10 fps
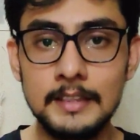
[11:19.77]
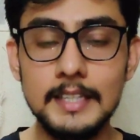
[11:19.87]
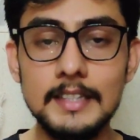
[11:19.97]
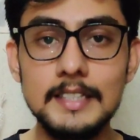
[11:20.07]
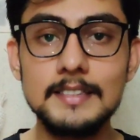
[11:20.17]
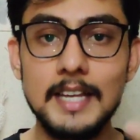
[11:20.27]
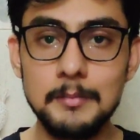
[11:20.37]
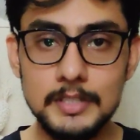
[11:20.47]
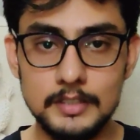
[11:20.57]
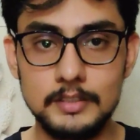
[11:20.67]
then the
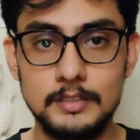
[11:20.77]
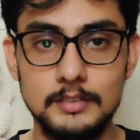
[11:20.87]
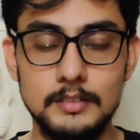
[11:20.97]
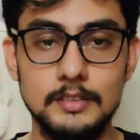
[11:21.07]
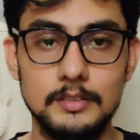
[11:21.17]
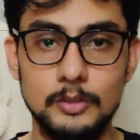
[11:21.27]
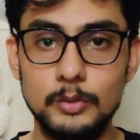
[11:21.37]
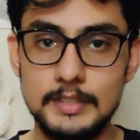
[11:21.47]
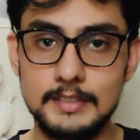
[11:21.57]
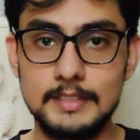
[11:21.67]
examiner,
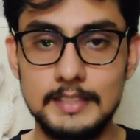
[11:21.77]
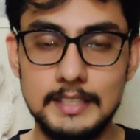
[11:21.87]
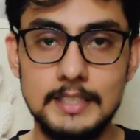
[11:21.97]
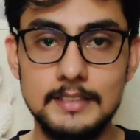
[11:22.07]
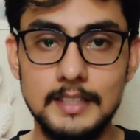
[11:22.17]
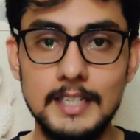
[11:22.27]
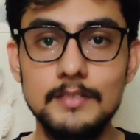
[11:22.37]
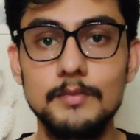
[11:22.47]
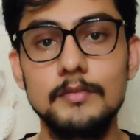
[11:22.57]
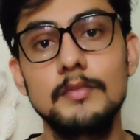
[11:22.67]
who is sitting
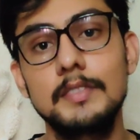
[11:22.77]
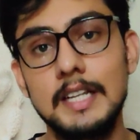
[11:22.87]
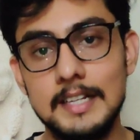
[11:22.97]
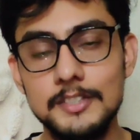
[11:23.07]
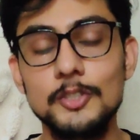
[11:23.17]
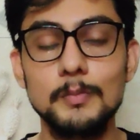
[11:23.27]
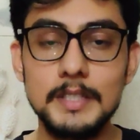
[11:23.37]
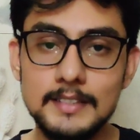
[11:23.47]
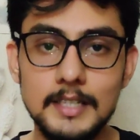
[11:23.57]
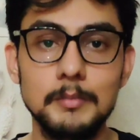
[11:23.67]
inside, will ask you to
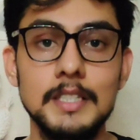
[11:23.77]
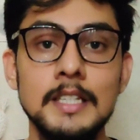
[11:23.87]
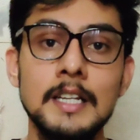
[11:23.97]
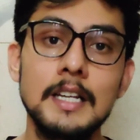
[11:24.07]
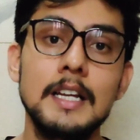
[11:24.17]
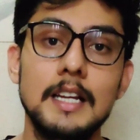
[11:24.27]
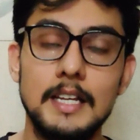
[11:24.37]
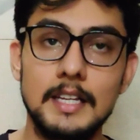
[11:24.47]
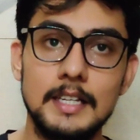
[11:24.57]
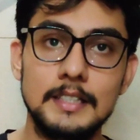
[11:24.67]
please come in.
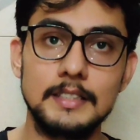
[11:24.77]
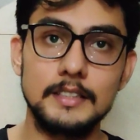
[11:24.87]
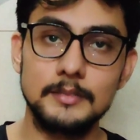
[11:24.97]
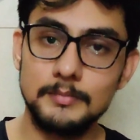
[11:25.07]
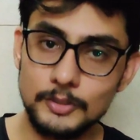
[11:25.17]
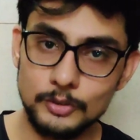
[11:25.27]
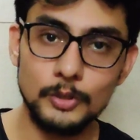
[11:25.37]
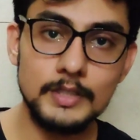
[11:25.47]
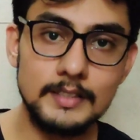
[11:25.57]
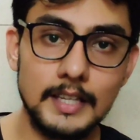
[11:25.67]
And you
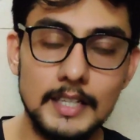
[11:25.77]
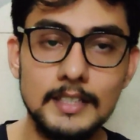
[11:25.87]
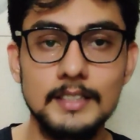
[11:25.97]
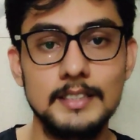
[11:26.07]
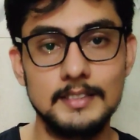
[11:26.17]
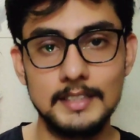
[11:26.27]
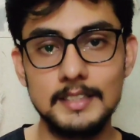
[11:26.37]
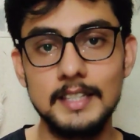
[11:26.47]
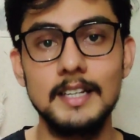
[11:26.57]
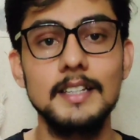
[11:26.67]
go inside,
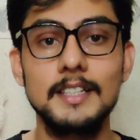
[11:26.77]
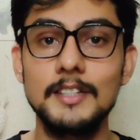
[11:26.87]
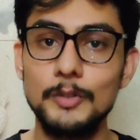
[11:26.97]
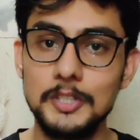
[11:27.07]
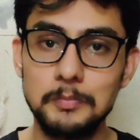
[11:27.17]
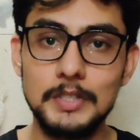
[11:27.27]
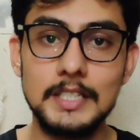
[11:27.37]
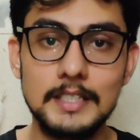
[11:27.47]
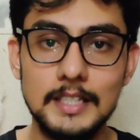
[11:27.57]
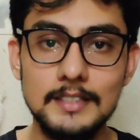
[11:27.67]
sit there, give your
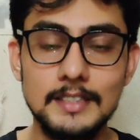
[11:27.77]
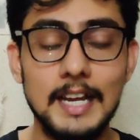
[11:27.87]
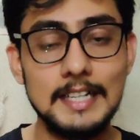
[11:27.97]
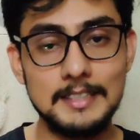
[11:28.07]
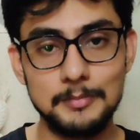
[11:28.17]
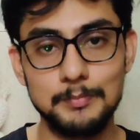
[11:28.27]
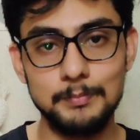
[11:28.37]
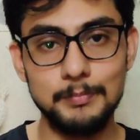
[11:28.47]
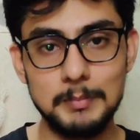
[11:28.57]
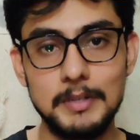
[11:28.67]
speaking test. I'll
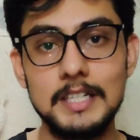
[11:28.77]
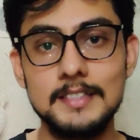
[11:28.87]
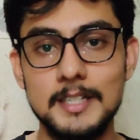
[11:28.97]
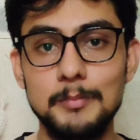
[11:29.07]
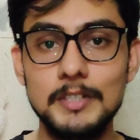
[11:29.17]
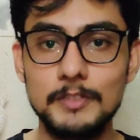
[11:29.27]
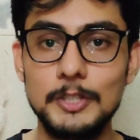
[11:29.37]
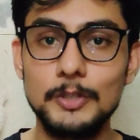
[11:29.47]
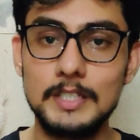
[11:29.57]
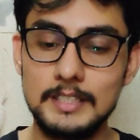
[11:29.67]
prepare a separate
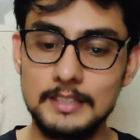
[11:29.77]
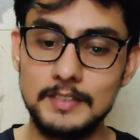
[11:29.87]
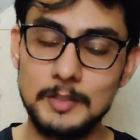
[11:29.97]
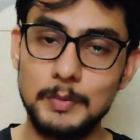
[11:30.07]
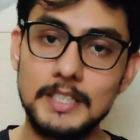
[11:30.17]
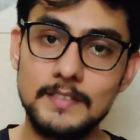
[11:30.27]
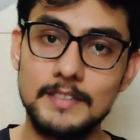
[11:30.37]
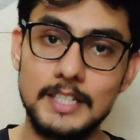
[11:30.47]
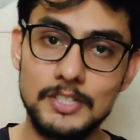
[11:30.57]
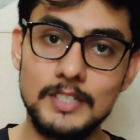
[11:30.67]
video in respective
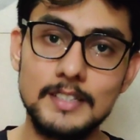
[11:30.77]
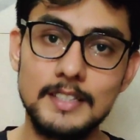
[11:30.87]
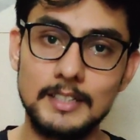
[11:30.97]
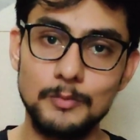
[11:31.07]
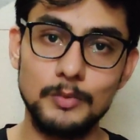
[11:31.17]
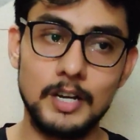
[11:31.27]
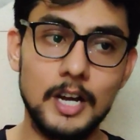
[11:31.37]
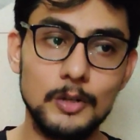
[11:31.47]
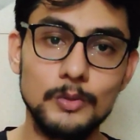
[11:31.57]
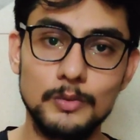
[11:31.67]
sections that
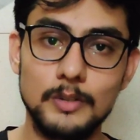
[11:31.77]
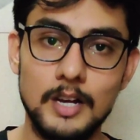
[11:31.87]
how